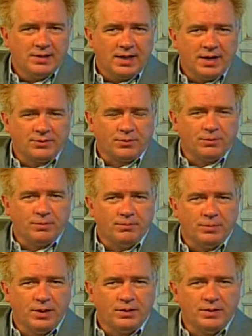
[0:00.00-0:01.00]
at the
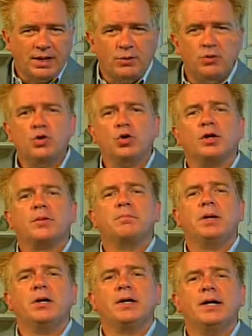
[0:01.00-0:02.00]
New York
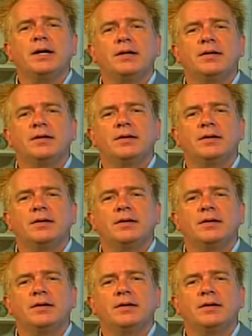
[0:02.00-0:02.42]
Marriott,